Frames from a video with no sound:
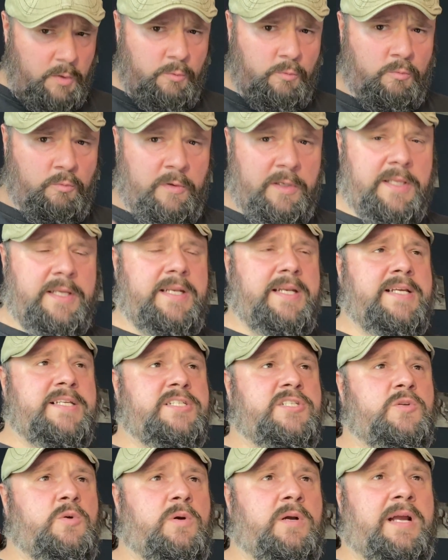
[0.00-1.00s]
Really nice
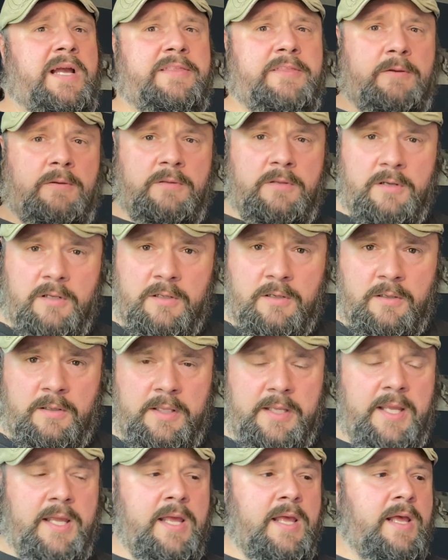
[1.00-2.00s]
store. Got there a little
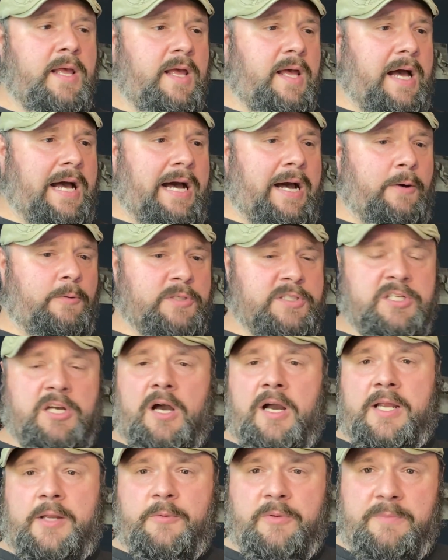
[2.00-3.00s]
early. Was
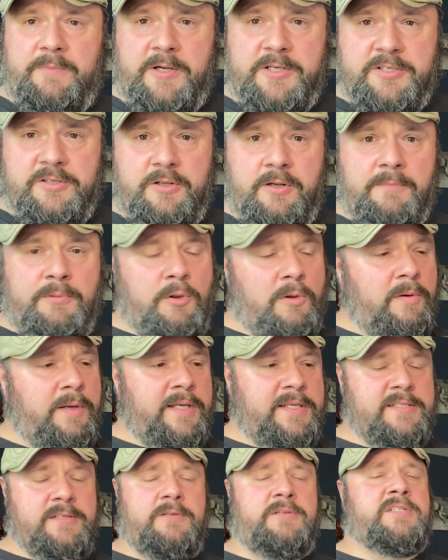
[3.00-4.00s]
talking with a bunch of their
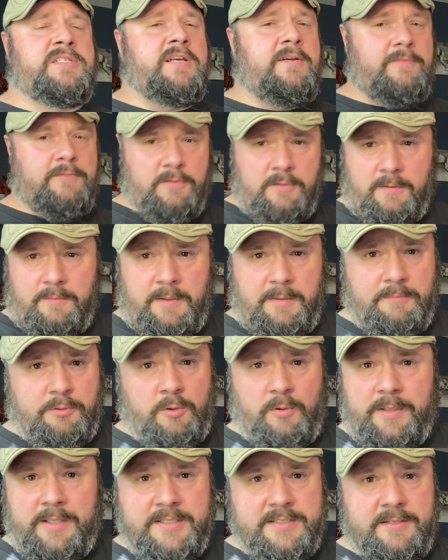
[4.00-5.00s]
employees. There's several
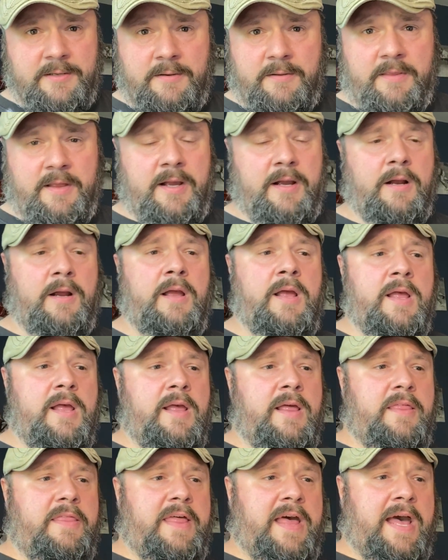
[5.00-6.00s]
employees that are there
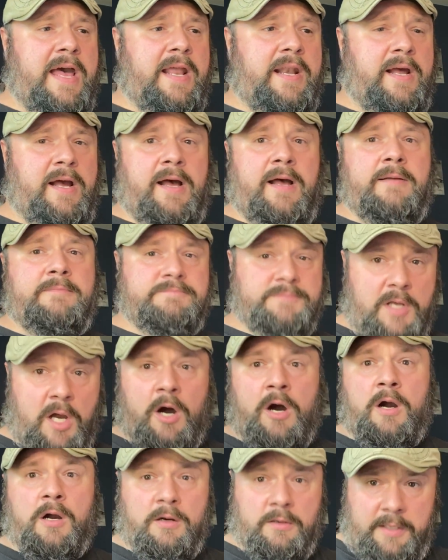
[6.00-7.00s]
that
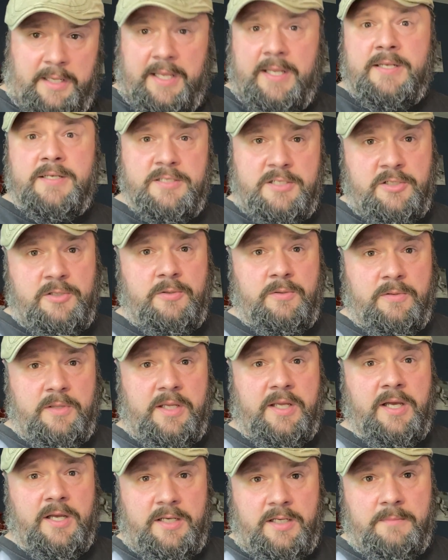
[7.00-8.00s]
are into the
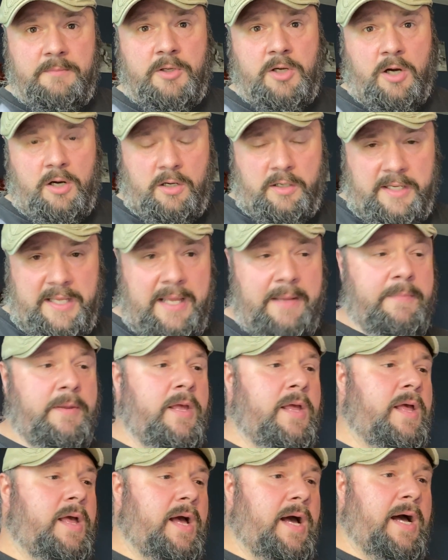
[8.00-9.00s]
Gundam card game.
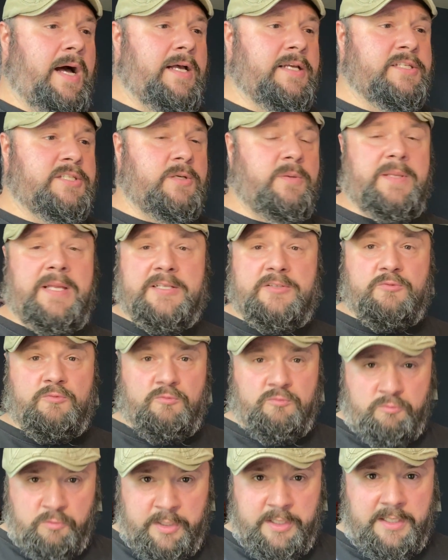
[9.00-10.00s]
So that's
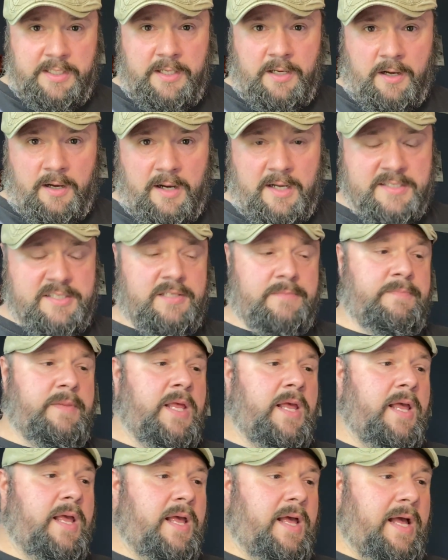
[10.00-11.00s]
really awesome.
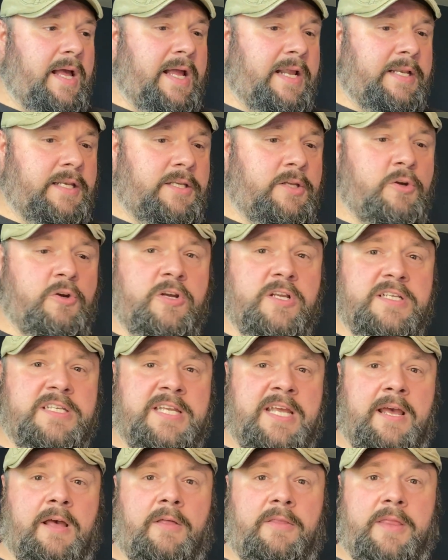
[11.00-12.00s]
And you can
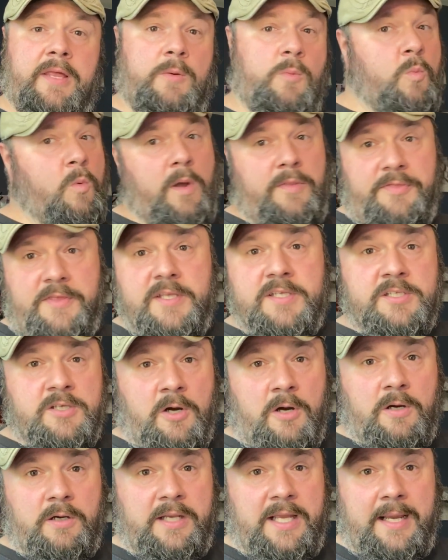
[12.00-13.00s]
tell they want this
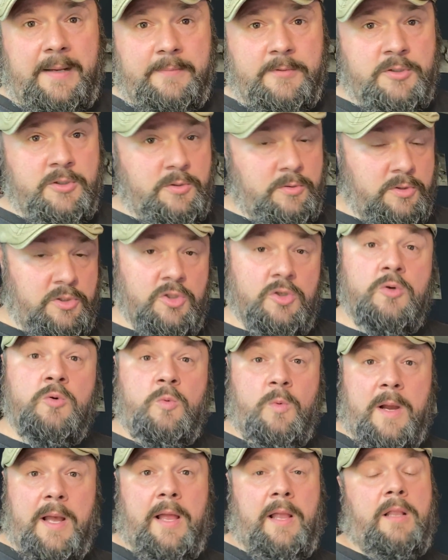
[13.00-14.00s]
card game to do
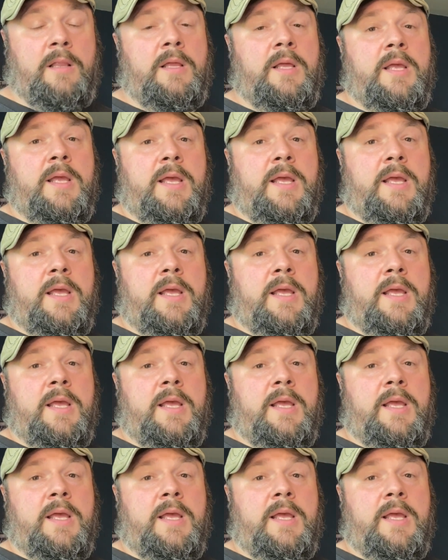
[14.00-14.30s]
well.